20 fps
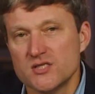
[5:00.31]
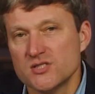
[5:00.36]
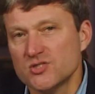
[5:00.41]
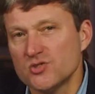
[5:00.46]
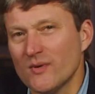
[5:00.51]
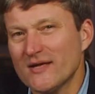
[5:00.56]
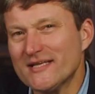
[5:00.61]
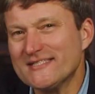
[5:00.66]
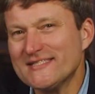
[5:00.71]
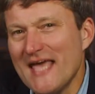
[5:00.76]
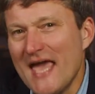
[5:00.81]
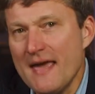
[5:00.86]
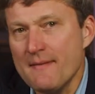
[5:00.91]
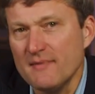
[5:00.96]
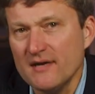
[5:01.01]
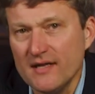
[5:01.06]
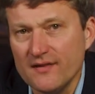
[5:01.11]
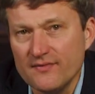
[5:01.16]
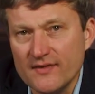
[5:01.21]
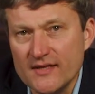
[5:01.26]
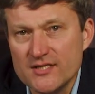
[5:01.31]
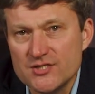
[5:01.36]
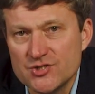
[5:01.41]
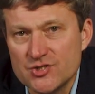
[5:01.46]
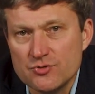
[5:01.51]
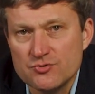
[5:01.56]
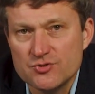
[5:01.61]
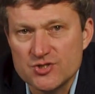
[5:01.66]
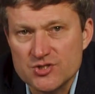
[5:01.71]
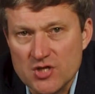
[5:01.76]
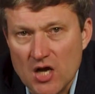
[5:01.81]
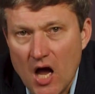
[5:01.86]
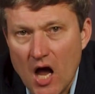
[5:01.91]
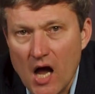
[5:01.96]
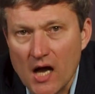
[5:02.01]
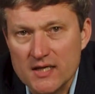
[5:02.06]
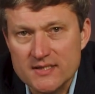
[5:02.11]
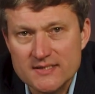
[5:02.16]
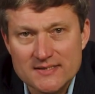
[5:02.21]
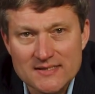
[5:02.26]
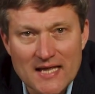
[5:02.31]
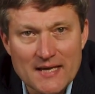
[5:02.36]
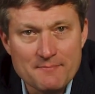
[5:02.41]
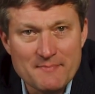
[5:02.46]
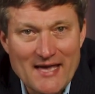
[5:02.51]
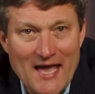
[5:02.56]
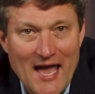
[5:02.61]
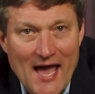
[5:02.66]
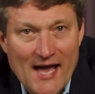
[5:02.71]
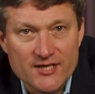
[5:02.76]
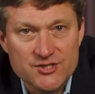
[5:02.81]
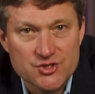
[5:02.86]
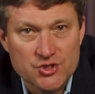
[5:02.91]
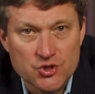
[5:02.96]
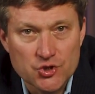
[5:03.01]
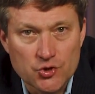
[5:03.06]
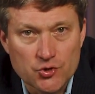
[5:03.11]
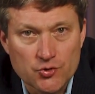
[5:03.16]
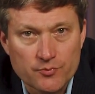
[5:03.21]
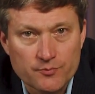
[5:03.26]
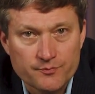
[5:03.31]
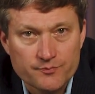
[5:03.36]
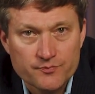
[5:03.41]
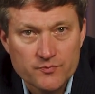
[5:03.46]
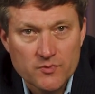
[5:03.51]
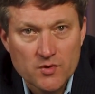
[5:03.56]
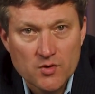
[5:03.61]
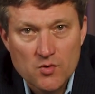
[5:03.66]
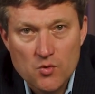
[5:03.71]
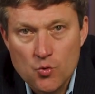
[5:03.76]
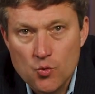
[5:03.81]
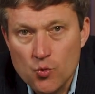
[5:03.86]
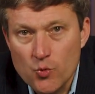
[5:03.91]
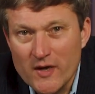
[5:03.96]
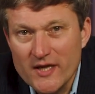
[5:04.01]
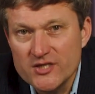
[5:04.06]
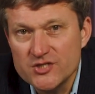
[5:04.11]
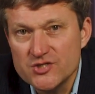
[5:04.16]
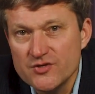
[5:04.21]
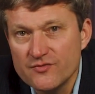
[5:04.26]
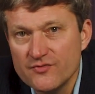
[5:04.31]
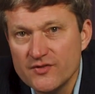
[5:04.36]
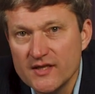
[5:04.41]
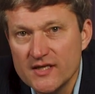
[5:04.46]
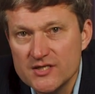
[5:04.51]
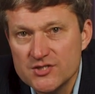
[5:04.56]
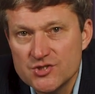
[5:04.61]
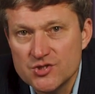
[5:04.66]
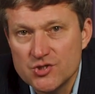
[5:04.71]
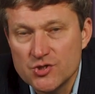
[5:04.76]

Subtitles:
So examining these two stocks, let me ask you, which of these